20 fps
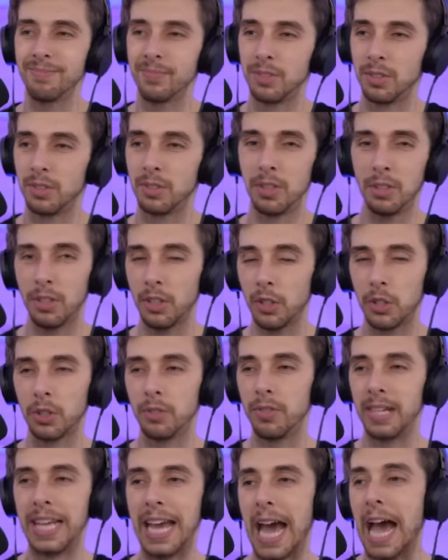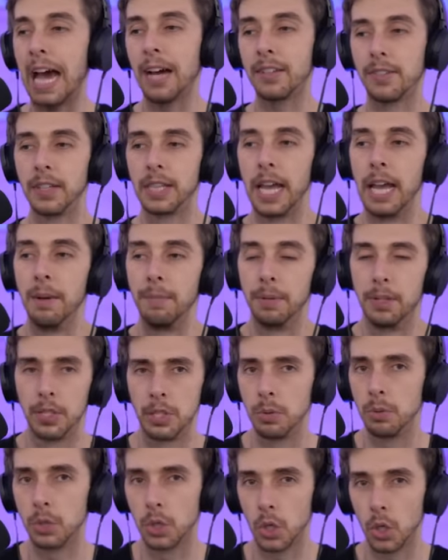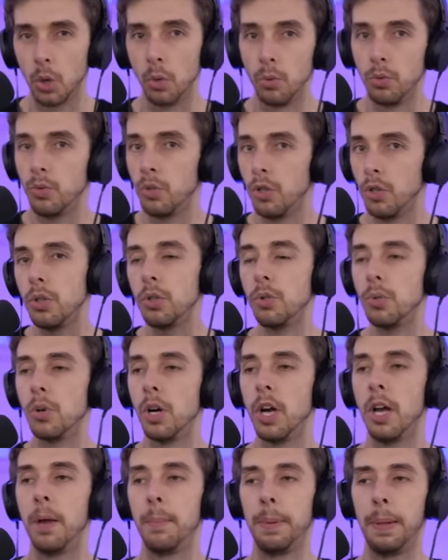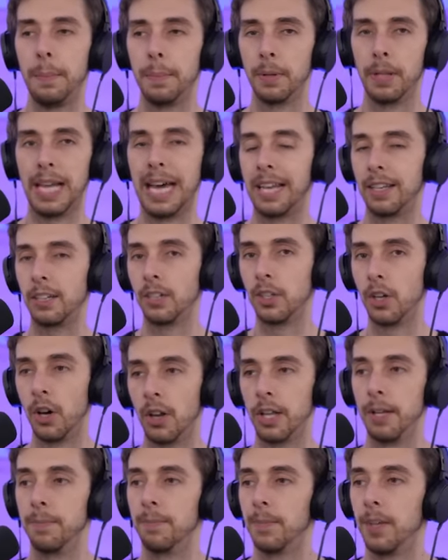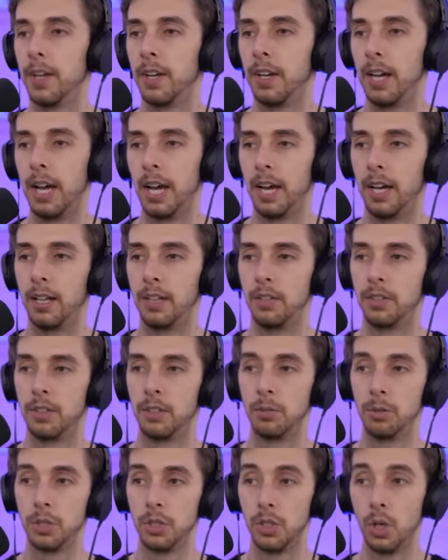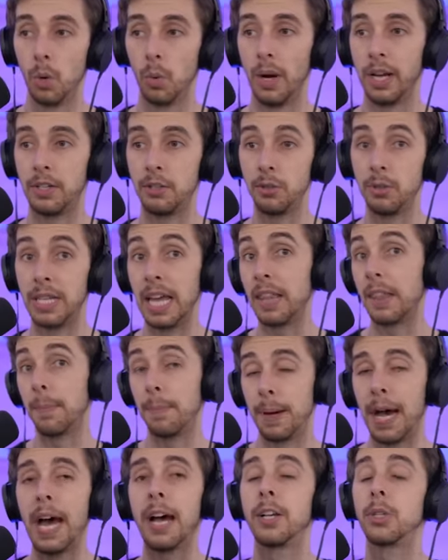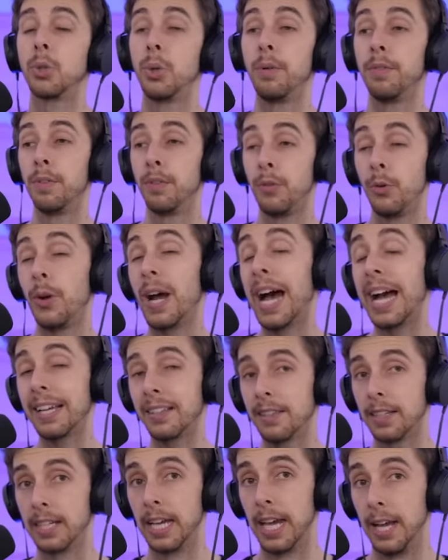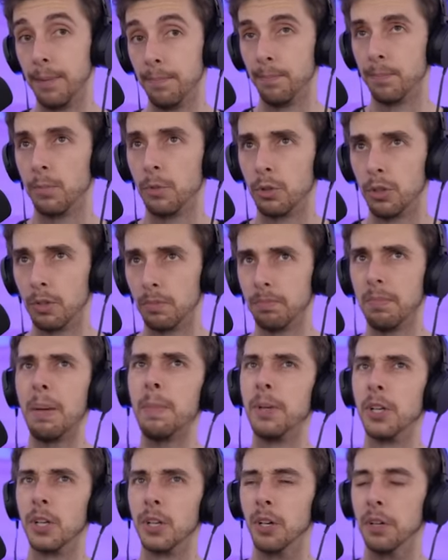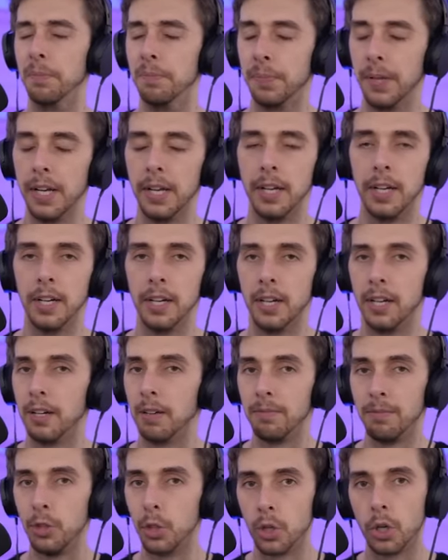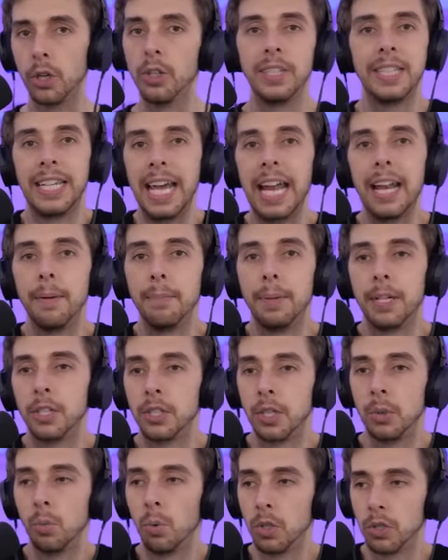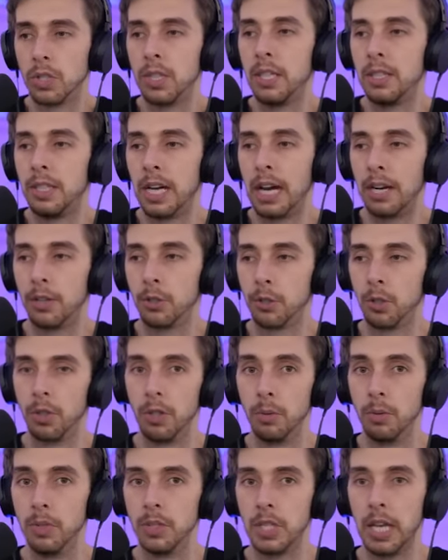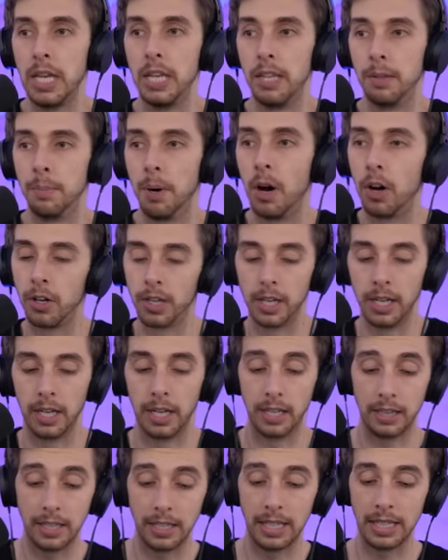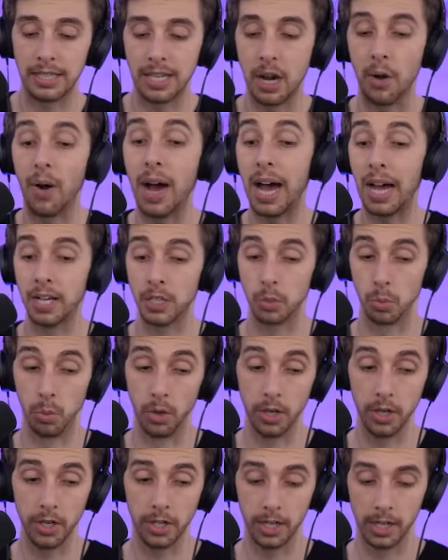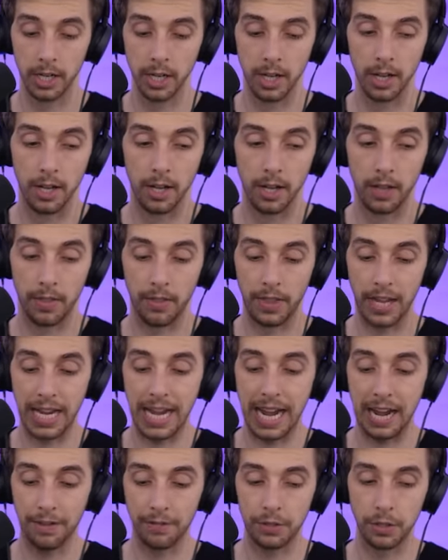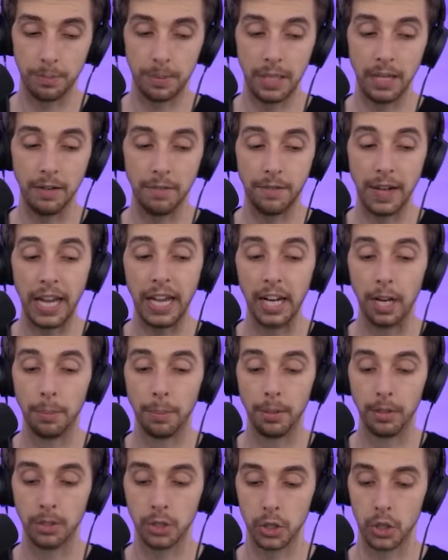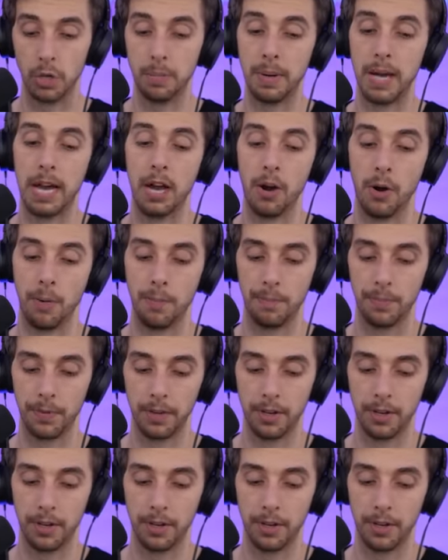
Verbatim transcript: you couldn't really hack the game because it was so new, people hadn't got it. And there was no way to get the pack, so even if you hacked the game, which maybe you could, you couldn't get it because it wasn't a dinosaur that was in the market. And I think that's how hacks work. They have to be available somehow.